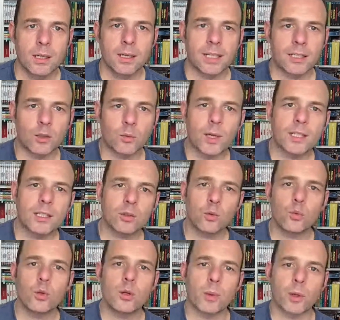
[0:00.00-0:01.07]
And a radical
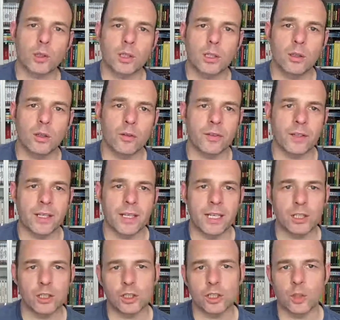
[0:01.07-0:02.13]
reworking of the
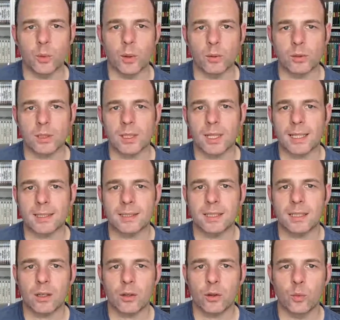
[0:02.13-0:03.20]

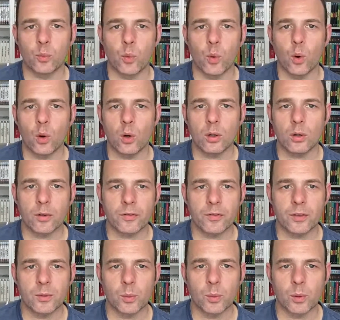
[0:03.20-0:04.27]
H.G. Wells classic, The
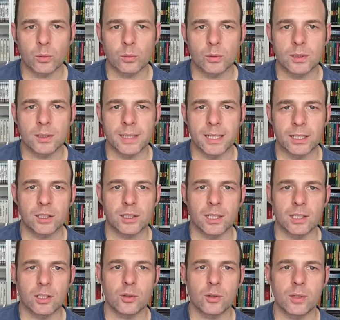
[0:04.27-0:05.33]
War of the
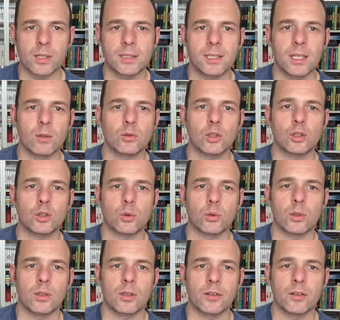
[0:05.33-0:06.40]
Worlds Next Century,
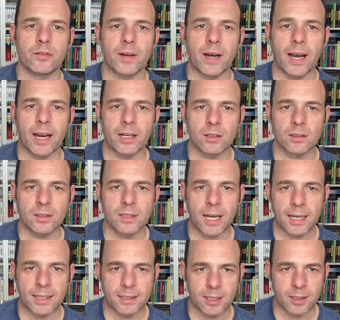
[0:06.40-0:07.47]
tells the story of
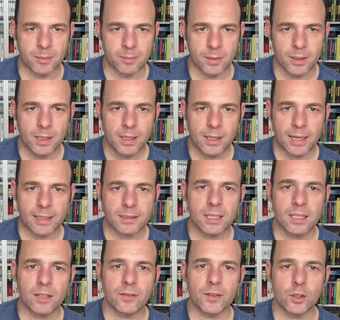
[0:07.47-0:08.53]
Iron Idem,
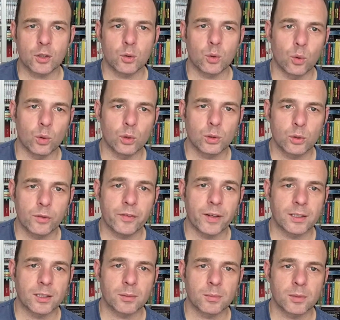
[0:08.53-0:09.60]
a television host who
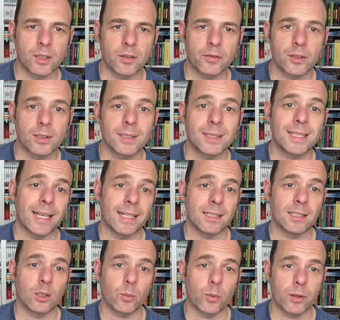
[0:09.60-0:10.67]
finds himself
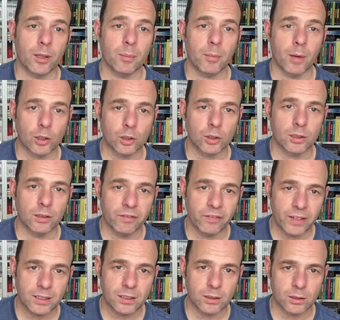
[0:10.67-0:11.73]
contending with a Martian
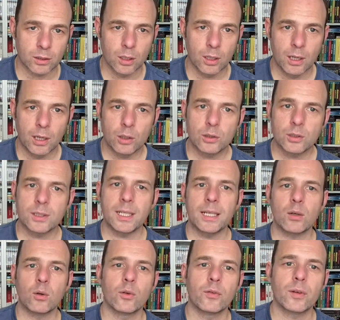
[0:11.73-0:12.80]
invasion, whose
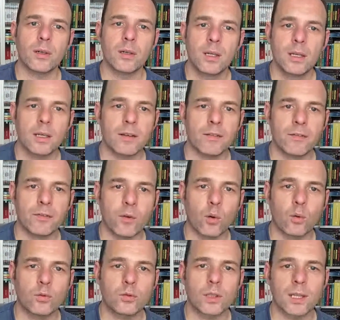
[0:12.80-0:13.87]
takeover involves
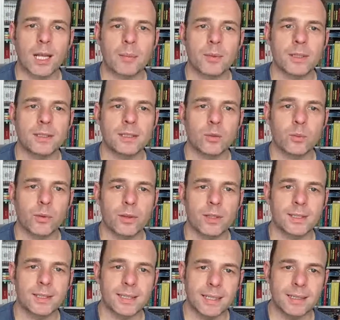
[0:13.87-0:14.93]
collaborating with the
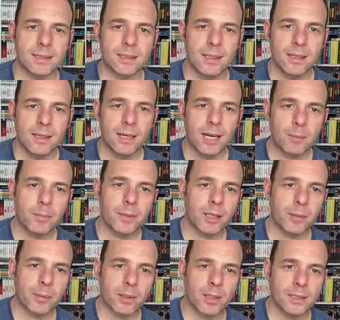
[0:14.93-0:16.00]
state and
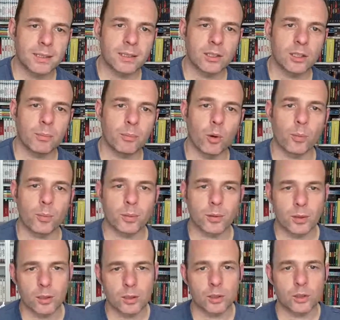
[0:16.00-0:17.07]
manipulating the
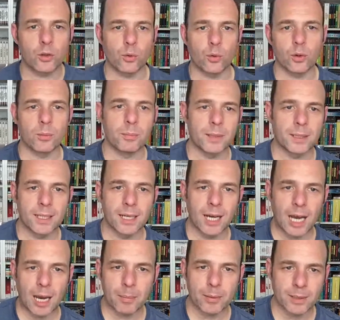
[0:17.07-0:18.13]
populace through the media
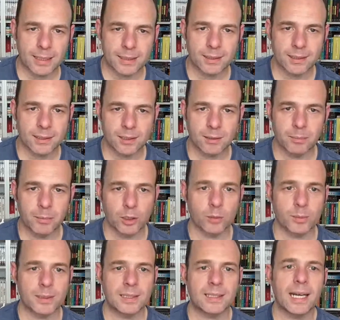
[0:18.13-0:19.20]
apparatus made up
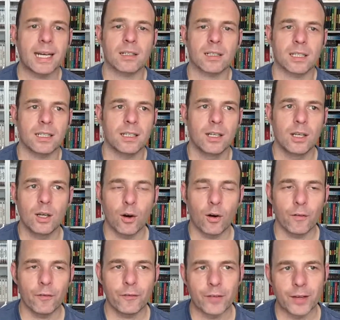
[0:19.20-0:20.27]
entirely of
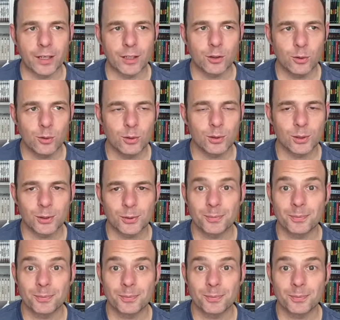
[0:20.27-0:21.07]
fake news.